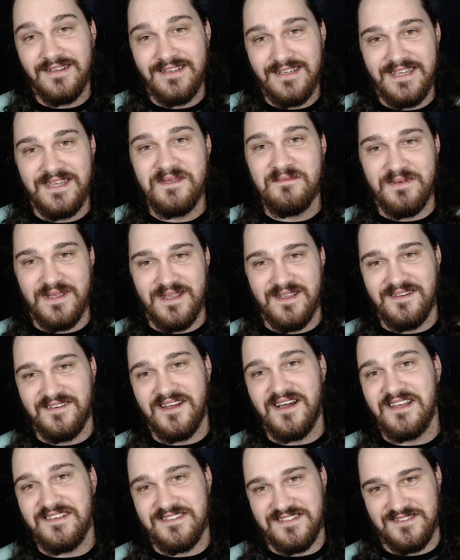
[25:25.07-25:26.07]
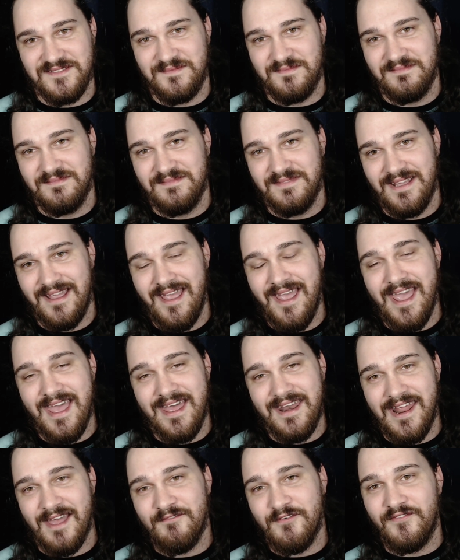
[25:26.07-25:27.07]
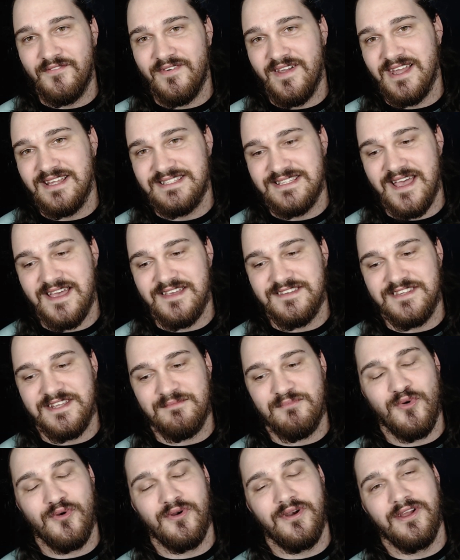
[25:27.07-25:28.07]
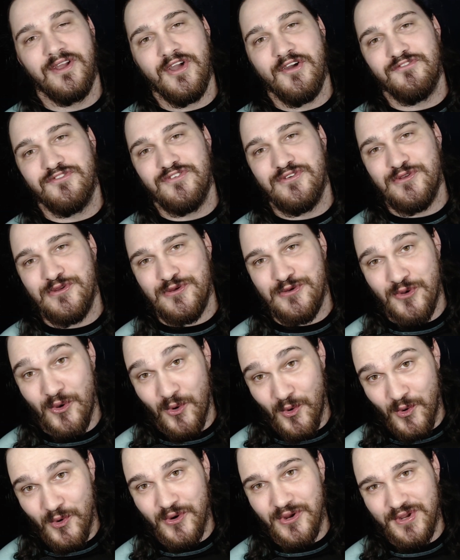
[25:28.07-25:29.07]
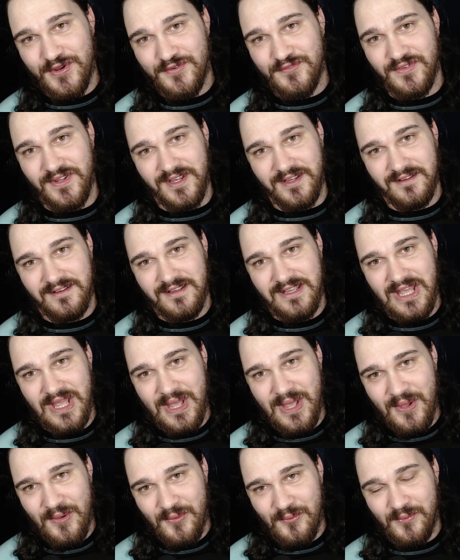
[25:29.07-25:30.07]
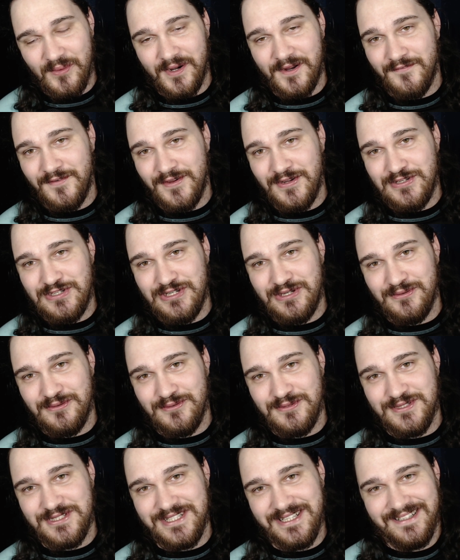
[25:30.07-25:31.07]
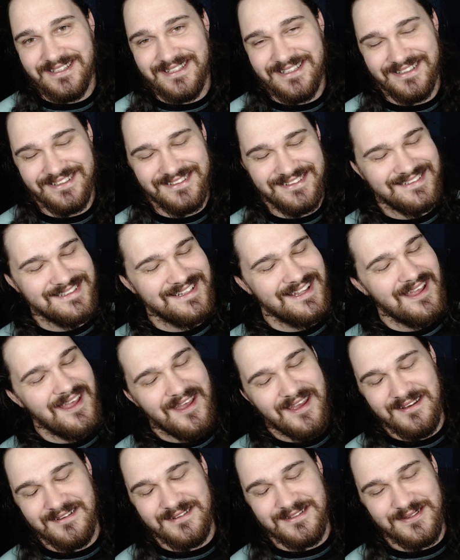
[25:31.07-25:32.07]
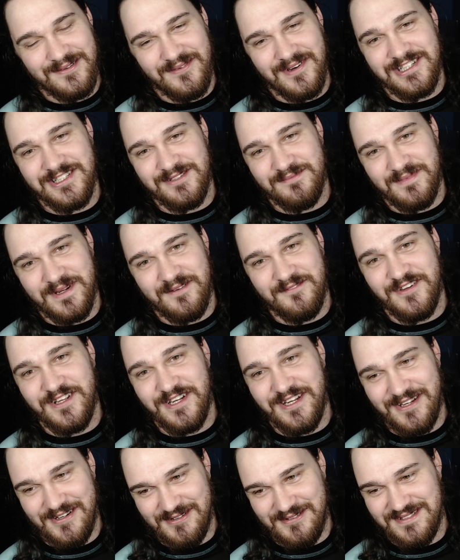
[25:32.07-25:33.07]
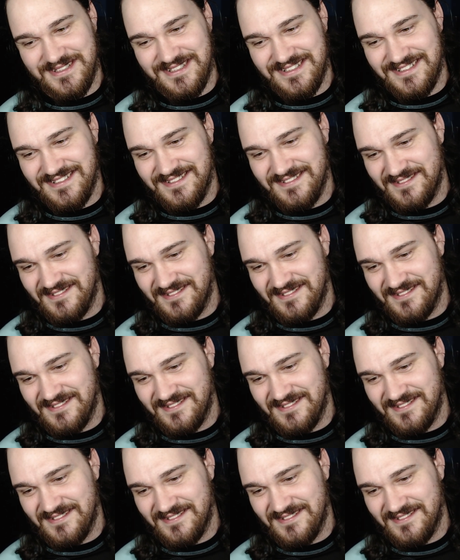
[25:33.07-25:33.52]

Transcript: Keep being awesome and have a fantastic morning, afternoon, or evening whenever you choose to watch my videos.